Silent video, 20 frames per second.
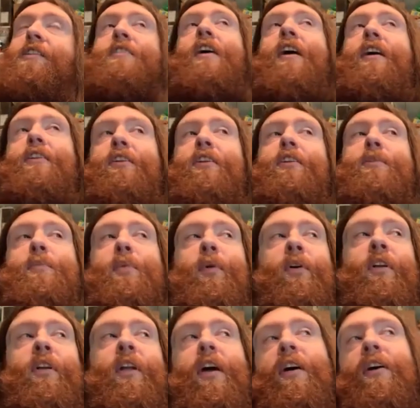gotten to the
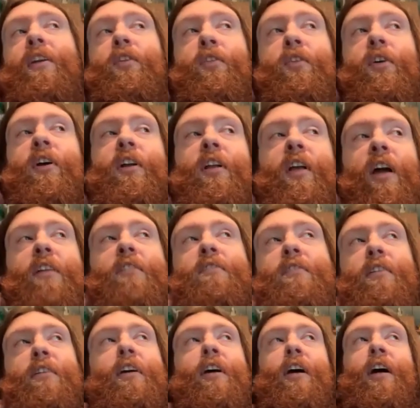point now to where like
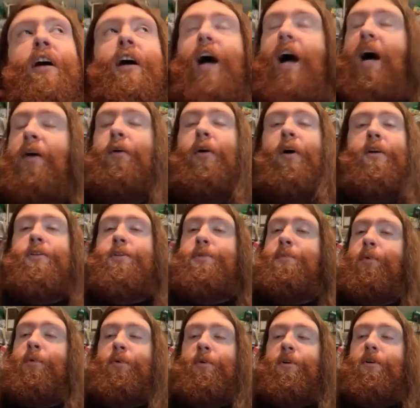I watch
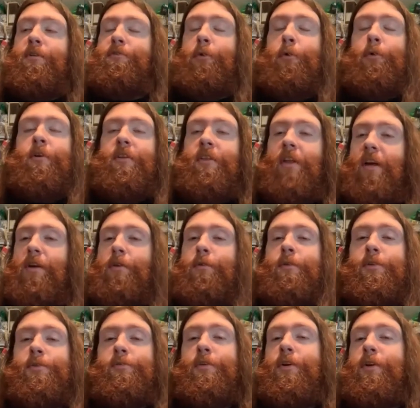more foreign
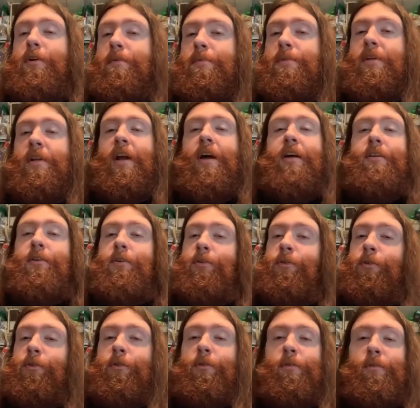language films than I
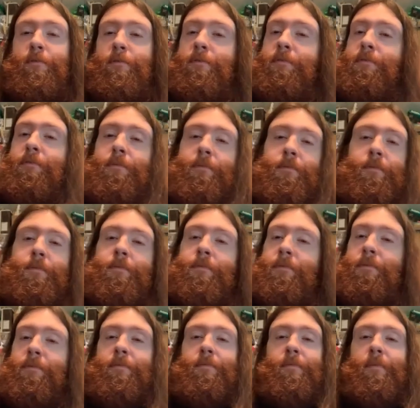do
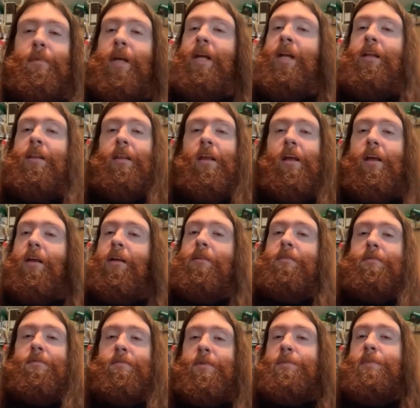anything
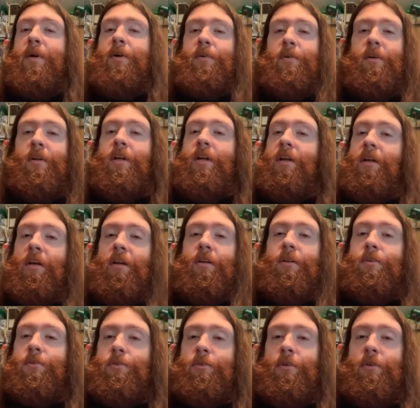spoken in English.